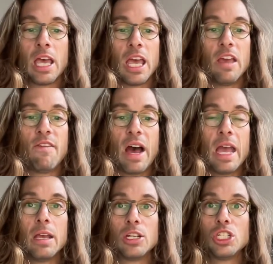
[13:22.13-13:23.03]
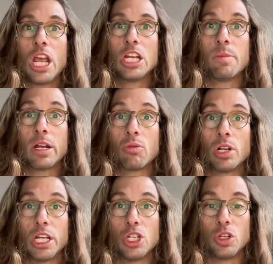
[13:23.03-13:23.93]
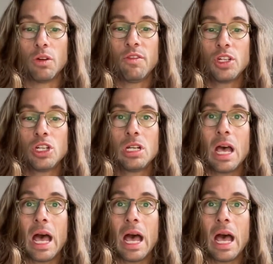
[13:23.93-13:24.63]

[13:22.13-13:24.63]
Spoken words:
If I change my correlation coefficient,